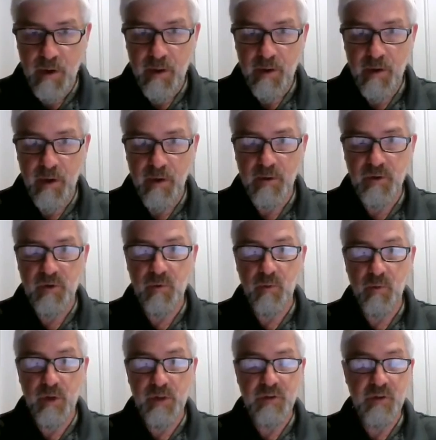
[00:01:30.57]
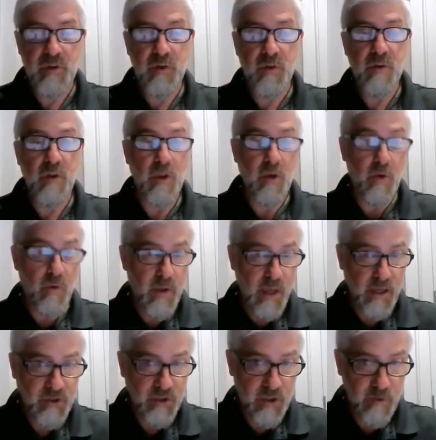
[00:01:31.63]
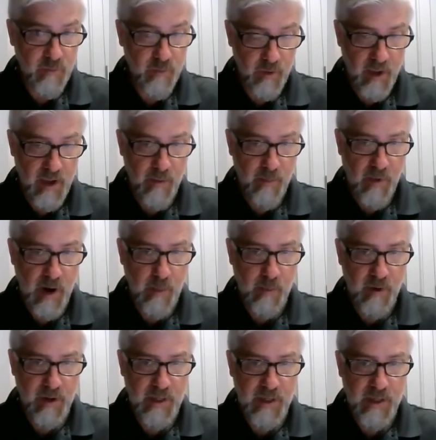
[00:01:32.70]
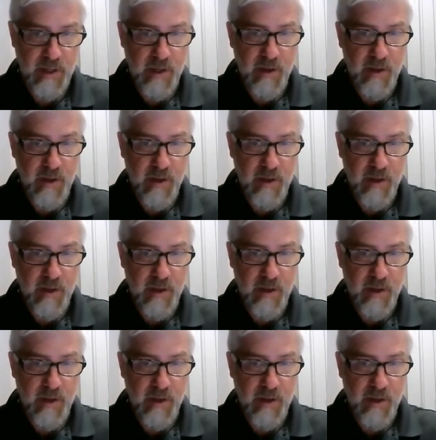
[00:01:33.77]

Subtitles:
There's risk to the location for that property.